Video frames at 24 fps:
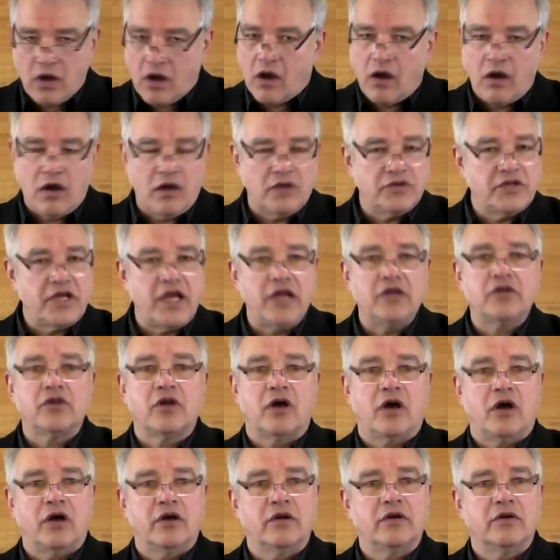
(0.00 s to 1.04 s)
all day
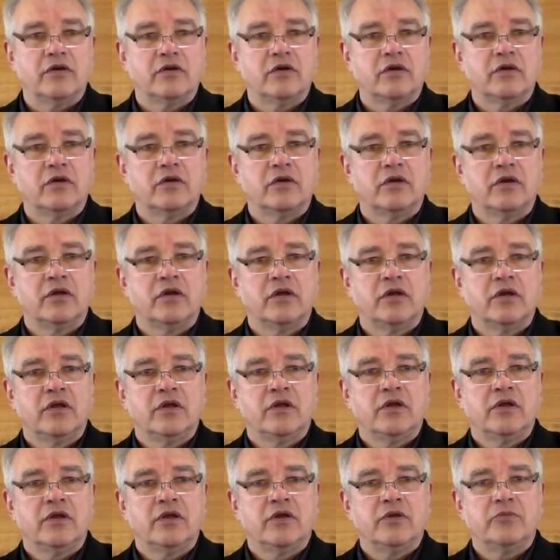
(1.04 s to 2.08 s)
long,
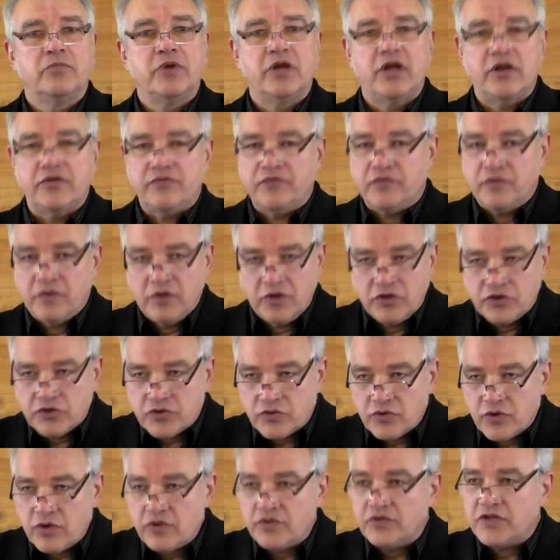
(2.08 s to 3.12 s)
but if
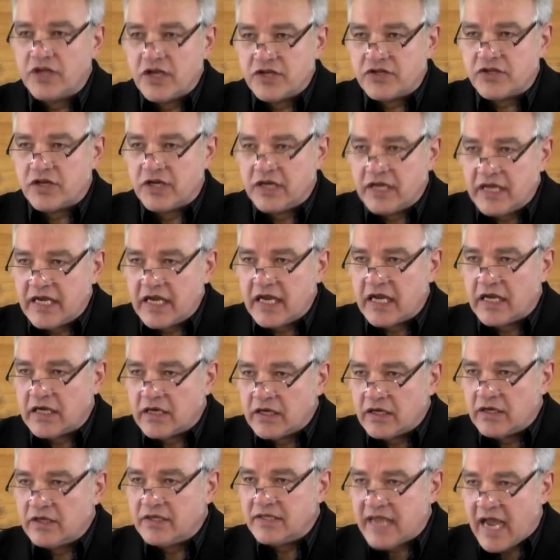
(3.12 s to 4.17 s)
truth doesn't
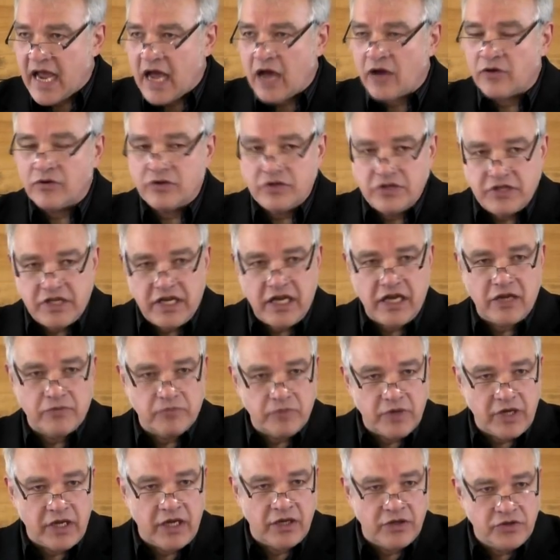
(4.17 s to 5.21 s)
get down
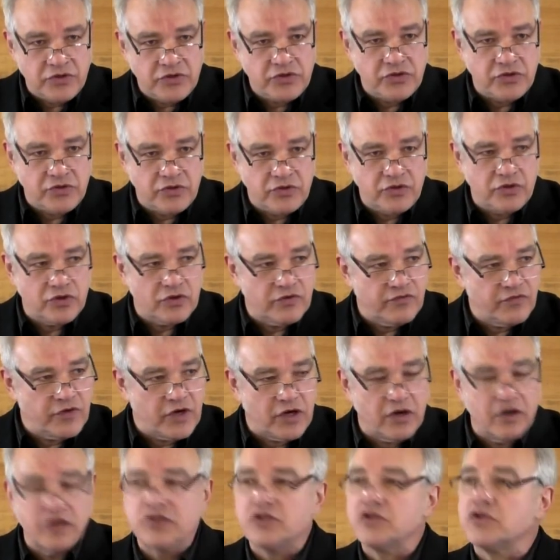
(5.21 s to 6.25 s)
deep into your
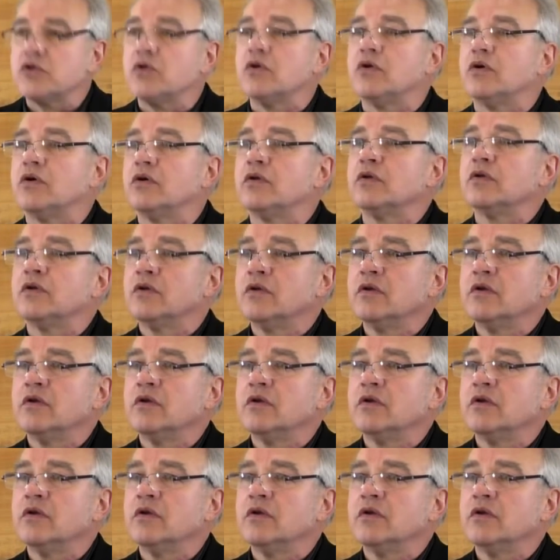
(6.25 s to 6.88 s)
very soul,